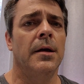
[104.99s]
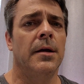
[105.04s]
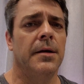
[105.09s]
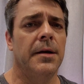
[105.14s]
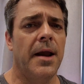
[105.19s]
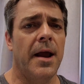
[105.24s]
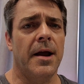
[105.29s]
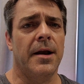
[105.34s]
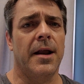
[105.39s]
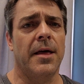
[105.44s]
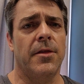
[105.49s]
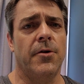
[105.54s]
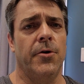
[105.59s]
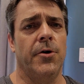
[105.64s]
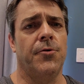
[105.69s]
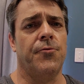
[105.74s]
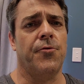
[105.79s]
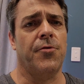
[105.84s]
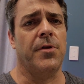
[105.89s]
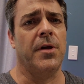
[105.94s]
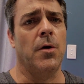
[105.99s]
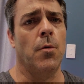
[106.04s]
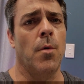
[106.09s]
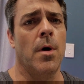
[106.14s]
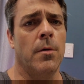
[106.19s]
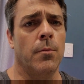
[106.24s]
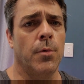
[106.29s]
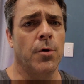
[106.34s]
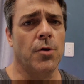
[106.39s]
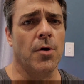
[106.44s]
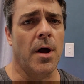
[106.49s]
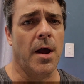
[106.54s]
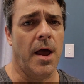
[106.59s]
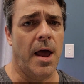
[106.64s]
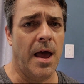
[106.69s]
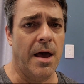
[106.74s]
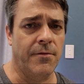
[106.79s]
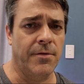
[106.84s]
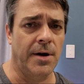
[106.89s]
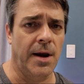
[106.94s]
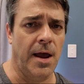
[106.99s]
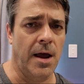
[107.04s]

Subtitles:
Now another interesting one, which I haven't